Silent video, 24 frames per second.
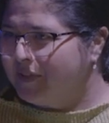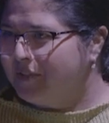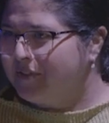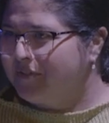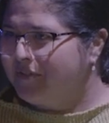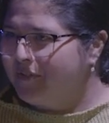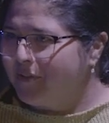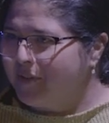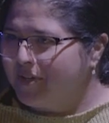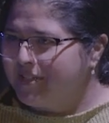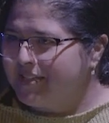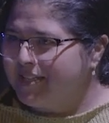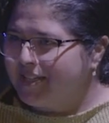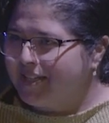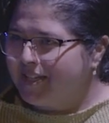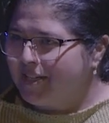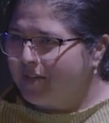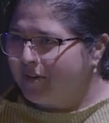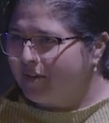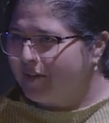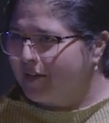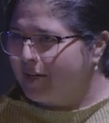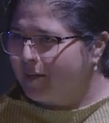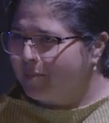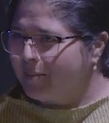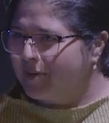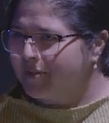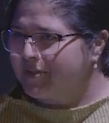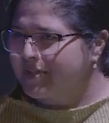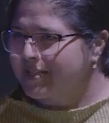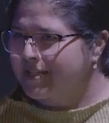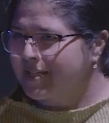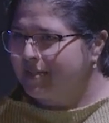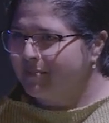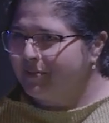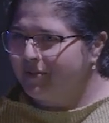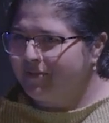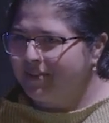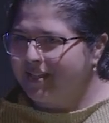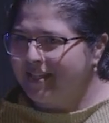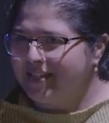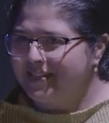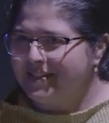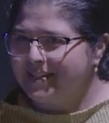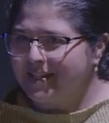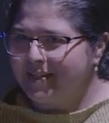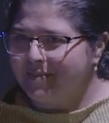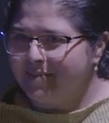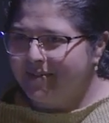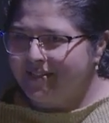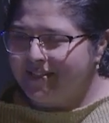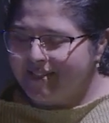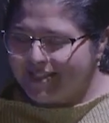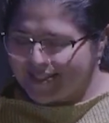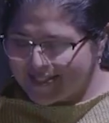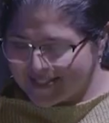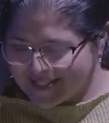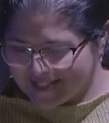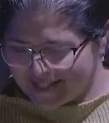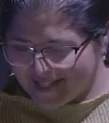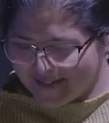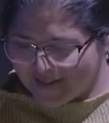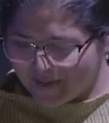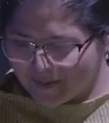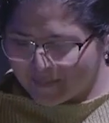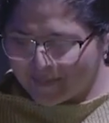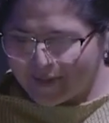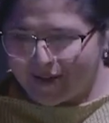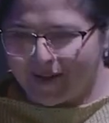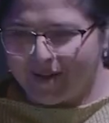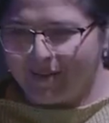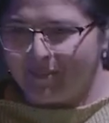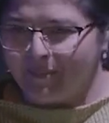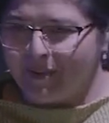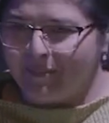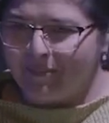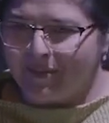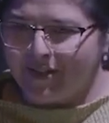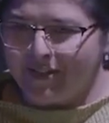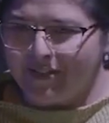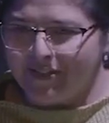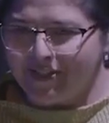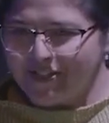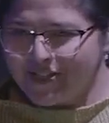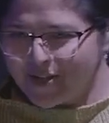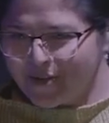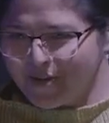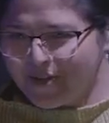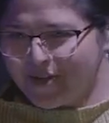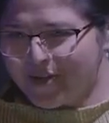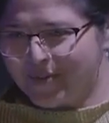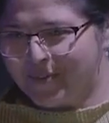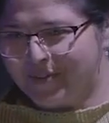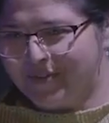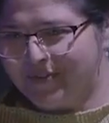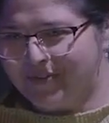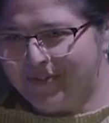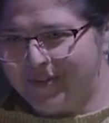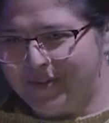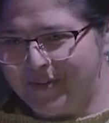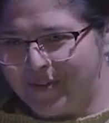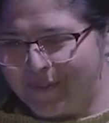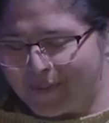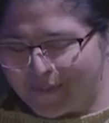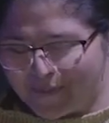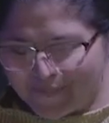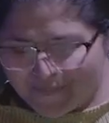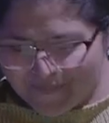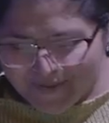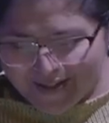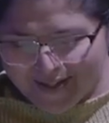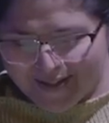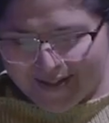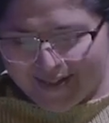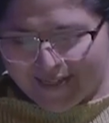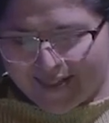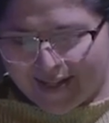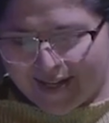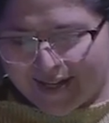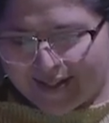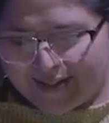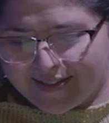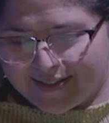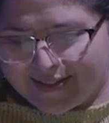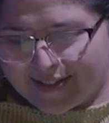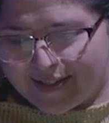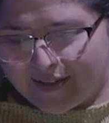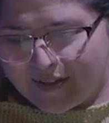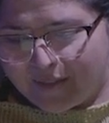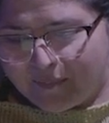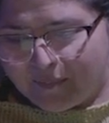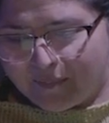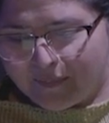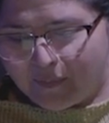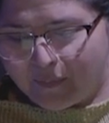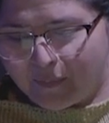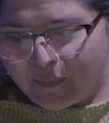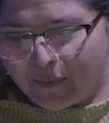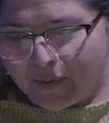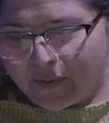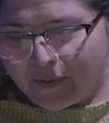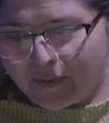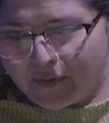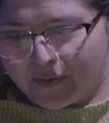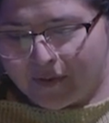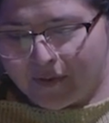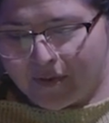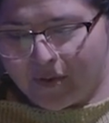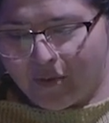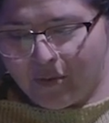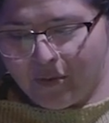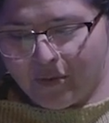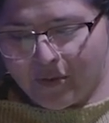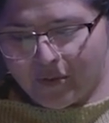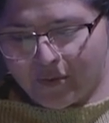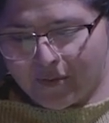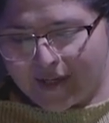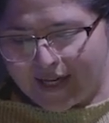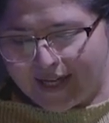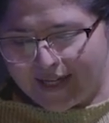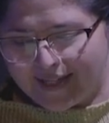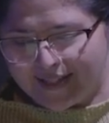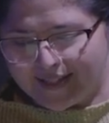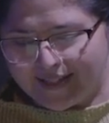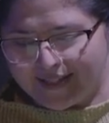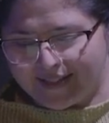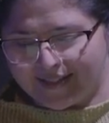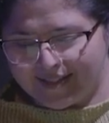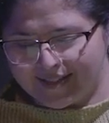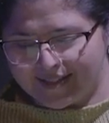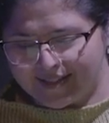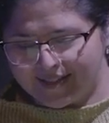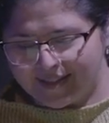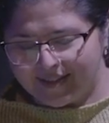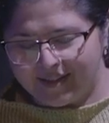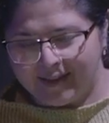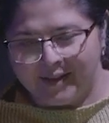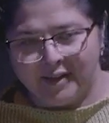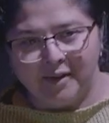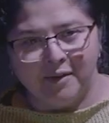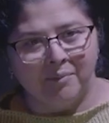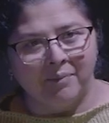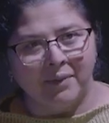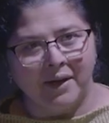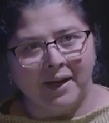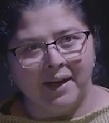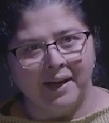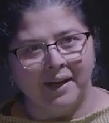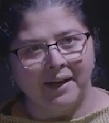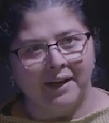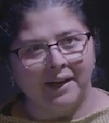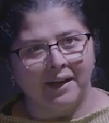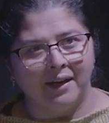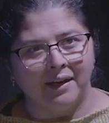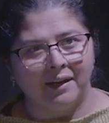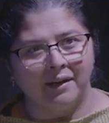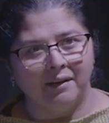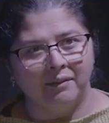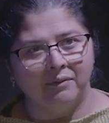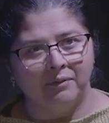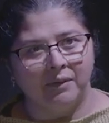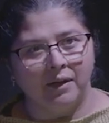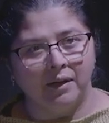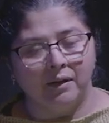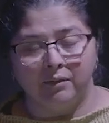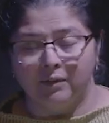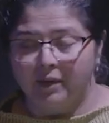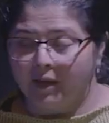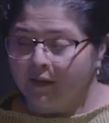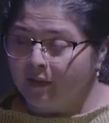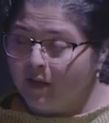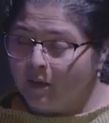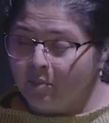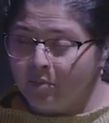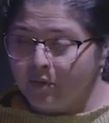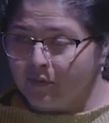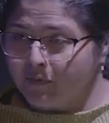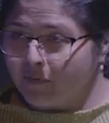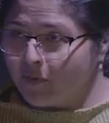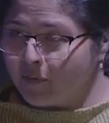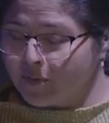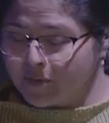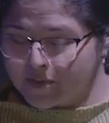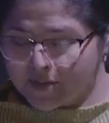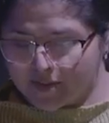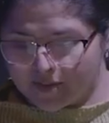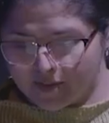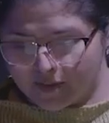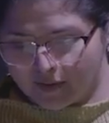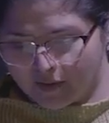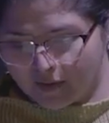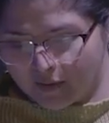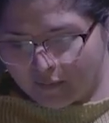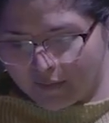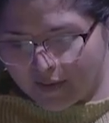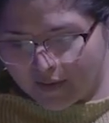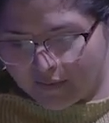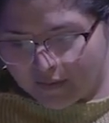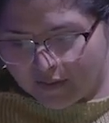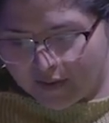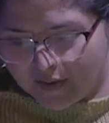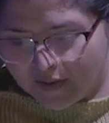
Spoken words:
look forward to hearing about some of these images later, but I'm going to show you a few that were co-created by a number of folks around